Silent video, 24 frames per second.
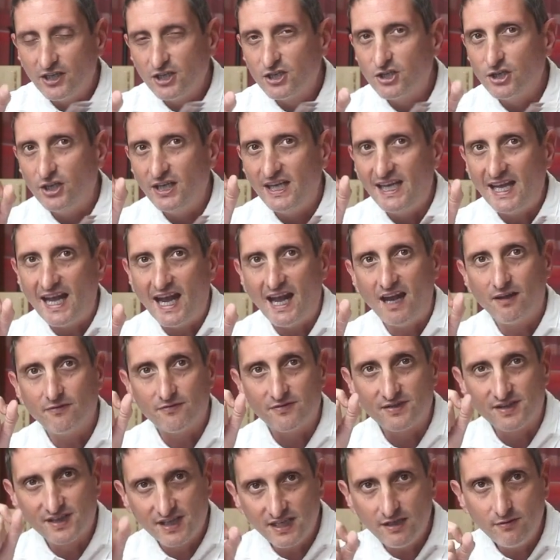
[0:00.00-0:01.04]
virtually
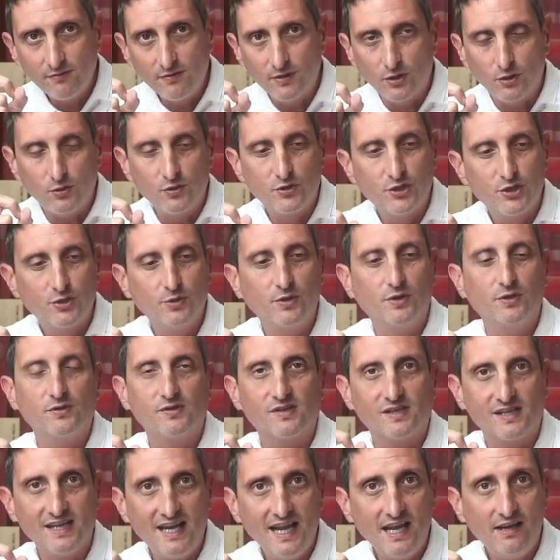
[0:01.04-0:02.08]
have zero
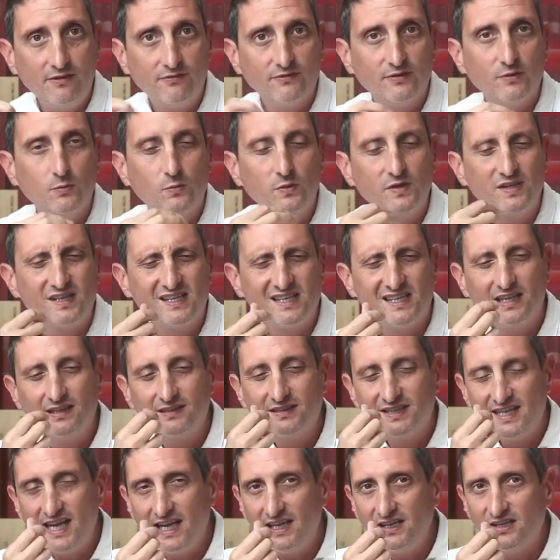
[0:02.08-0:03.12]
sugars left would
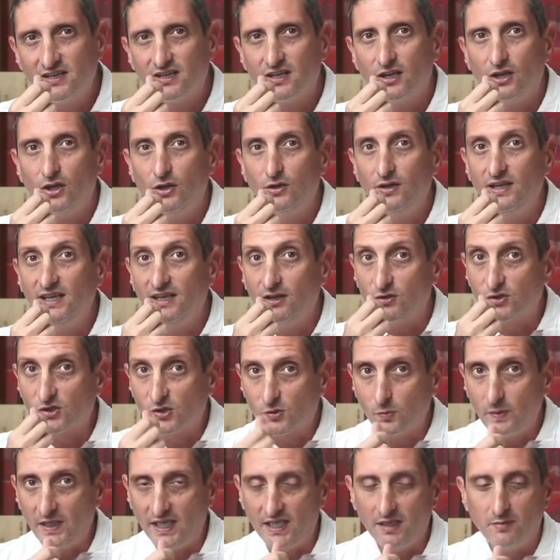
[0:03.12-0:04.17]
still taste a little
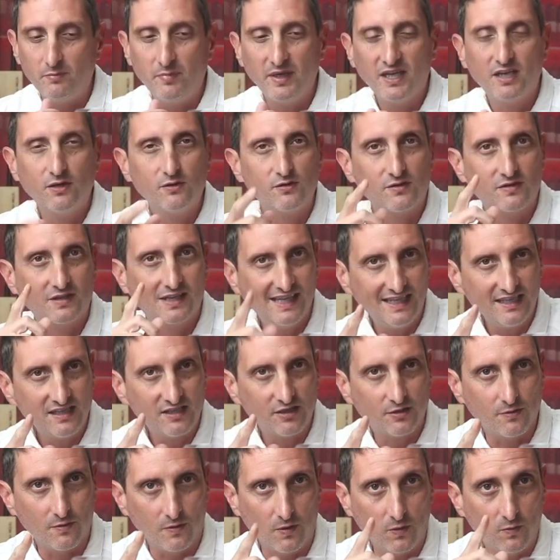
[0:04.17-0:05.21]
sweet, because
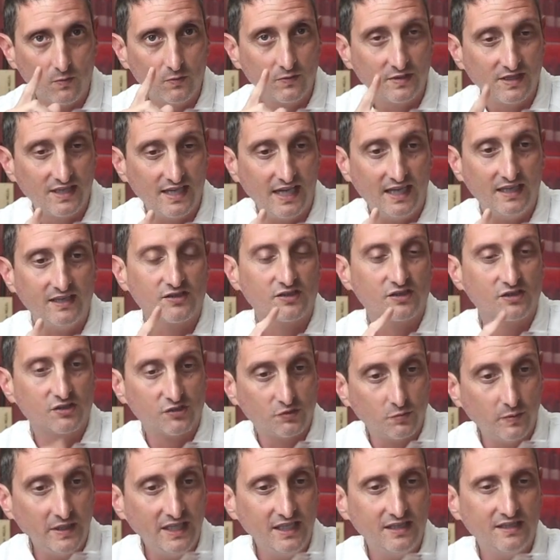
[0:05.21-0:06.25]
glycerol
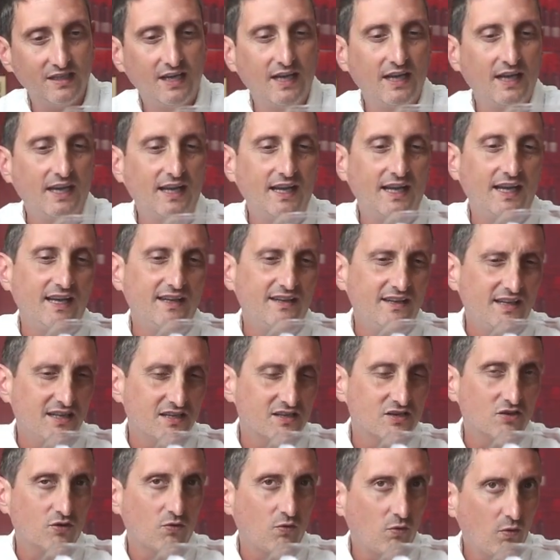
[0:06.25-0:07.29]
tastes sweet. And
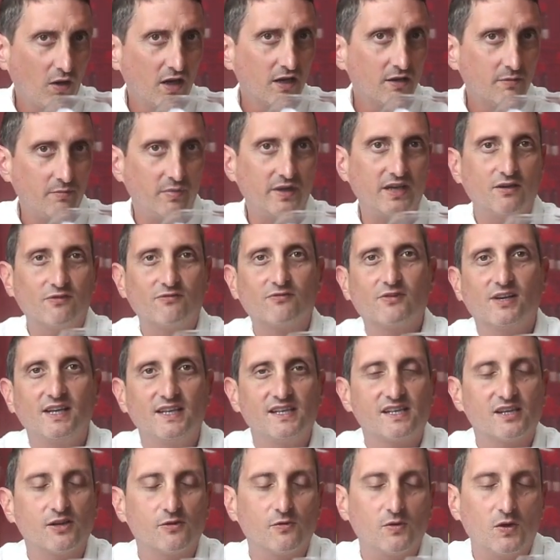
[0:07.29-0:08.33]
there's quite a bit of
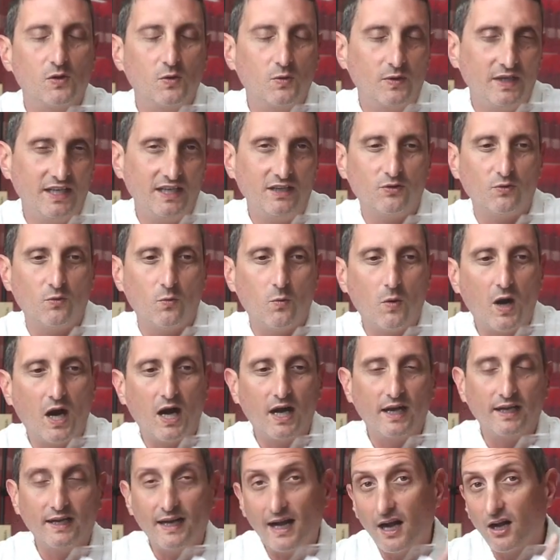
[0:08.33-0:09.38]
glycerol into
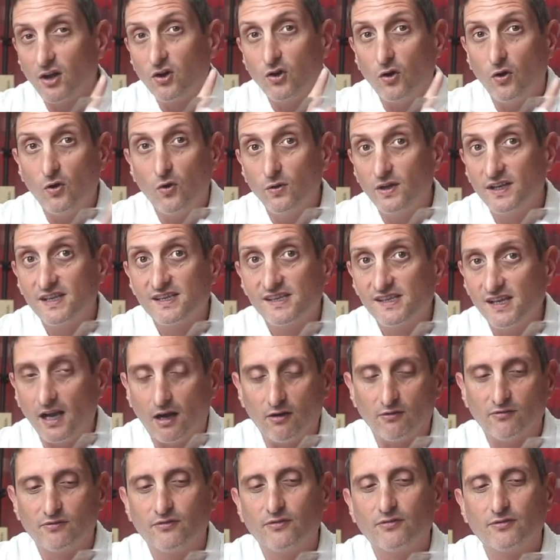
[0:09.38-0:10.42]
wine. Alcohol
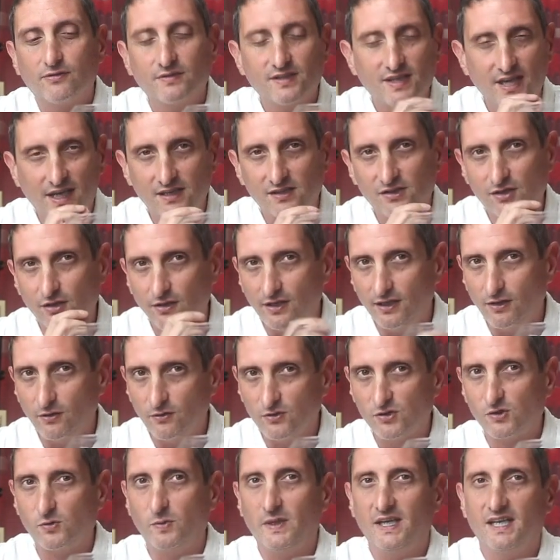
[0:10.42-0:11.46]
itself tastes a
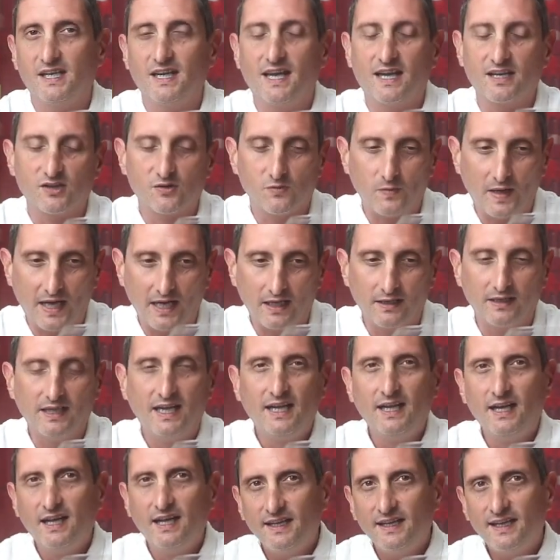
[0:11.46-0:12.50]
little sweet as well.
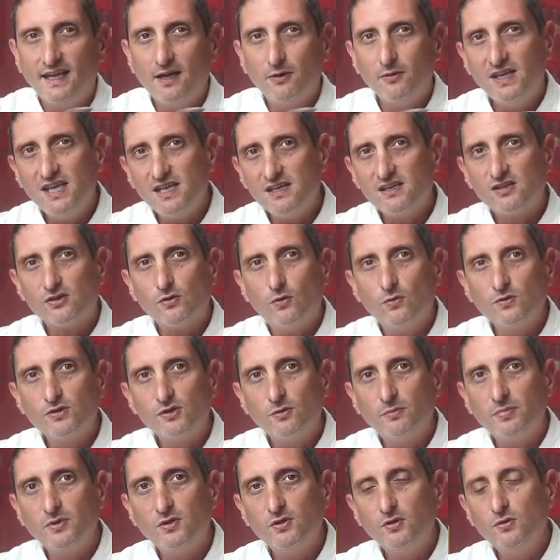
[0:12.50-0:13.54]
Now, yeast
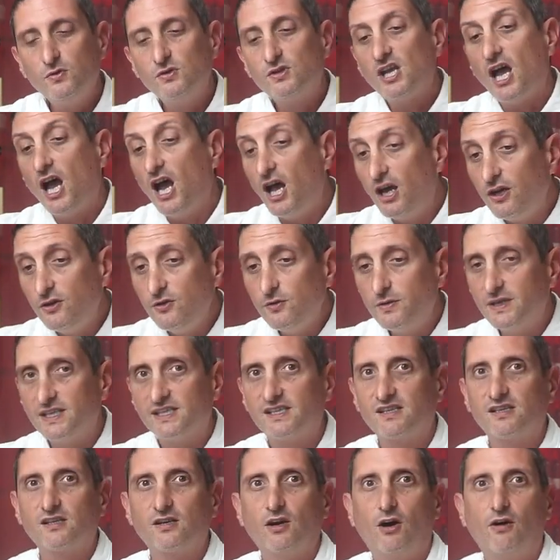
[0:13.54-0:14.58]
also produce
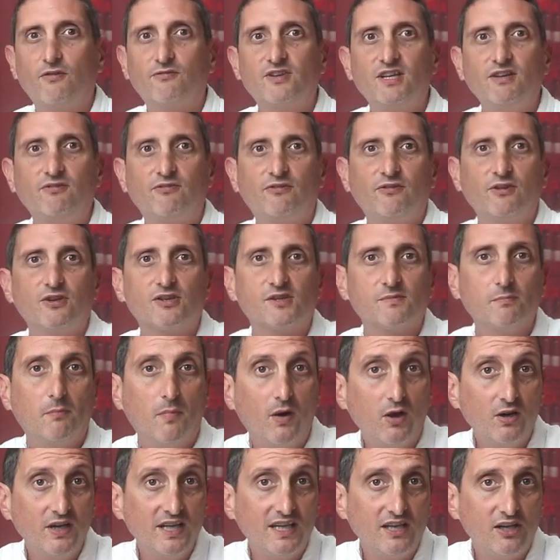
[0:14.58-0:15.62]
hundreds of different
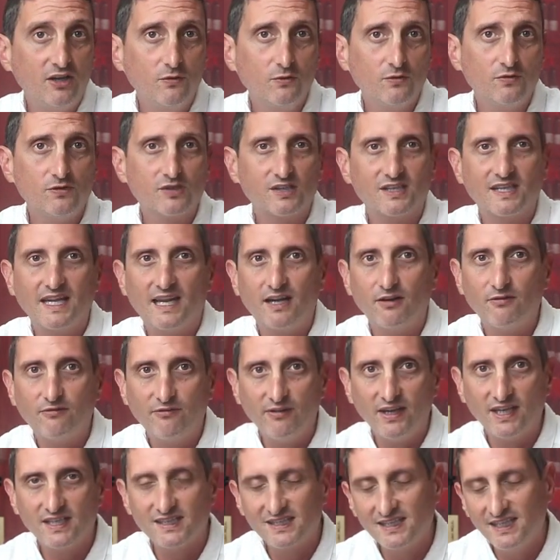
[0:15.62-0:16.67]
molecules that
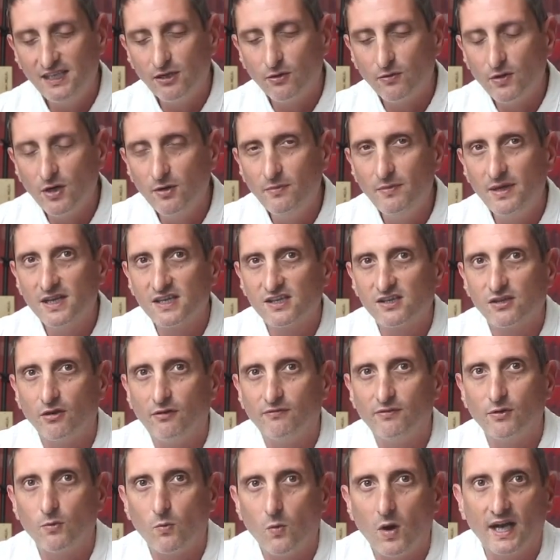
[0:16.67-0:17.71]
affect the aromas
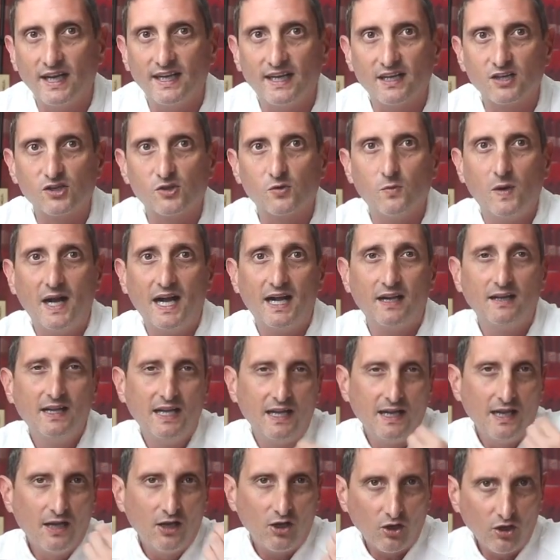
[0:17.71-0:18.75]
of a wine as well.
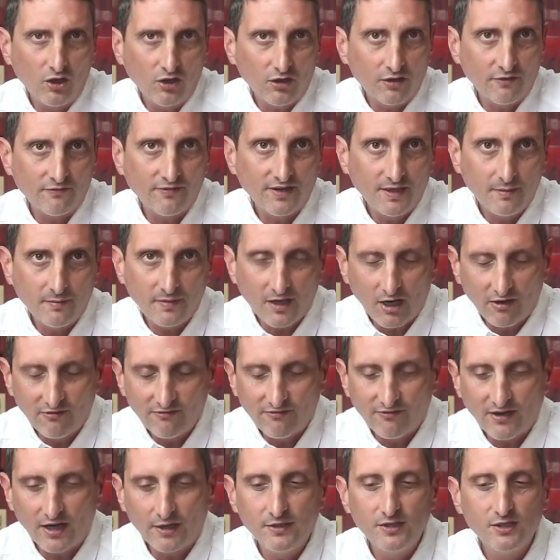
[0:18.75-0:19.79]
A lot of them are
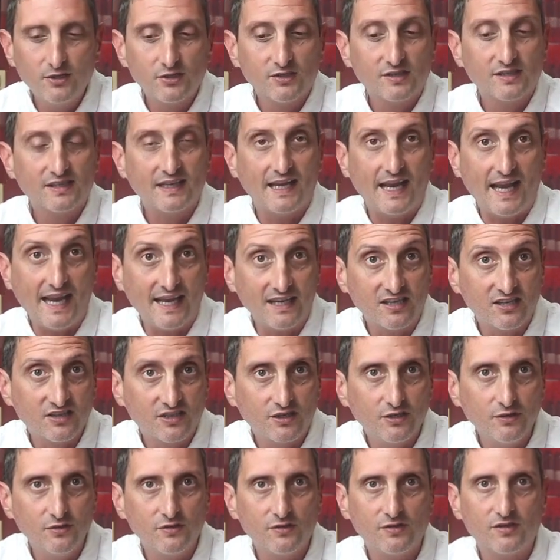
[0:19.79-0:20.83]
various
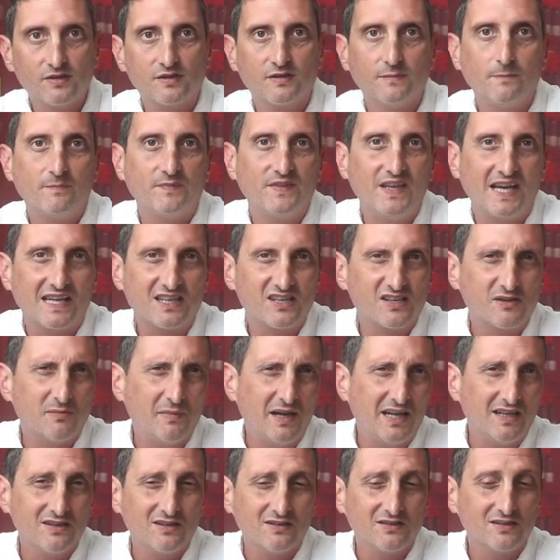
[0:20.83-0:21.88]
esters that
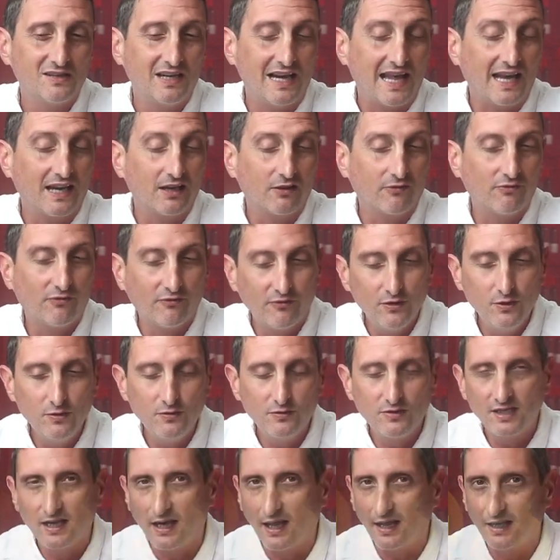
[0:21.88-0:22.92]
smell like
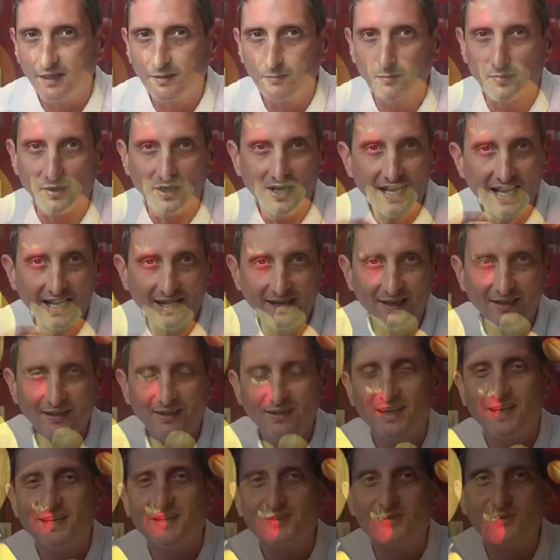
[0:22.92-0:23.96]
fruit, like
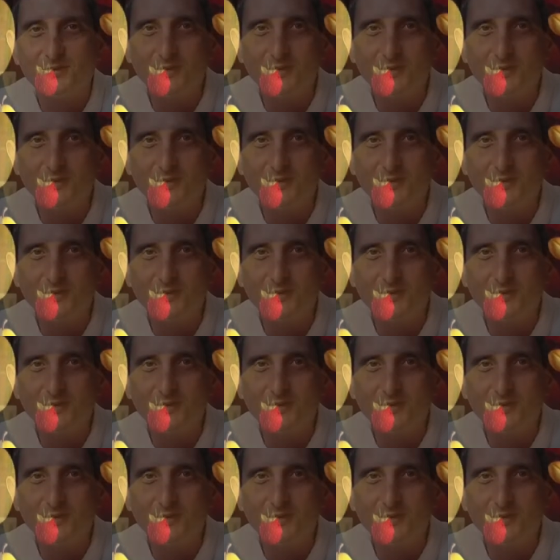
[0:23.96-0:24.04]
banana, like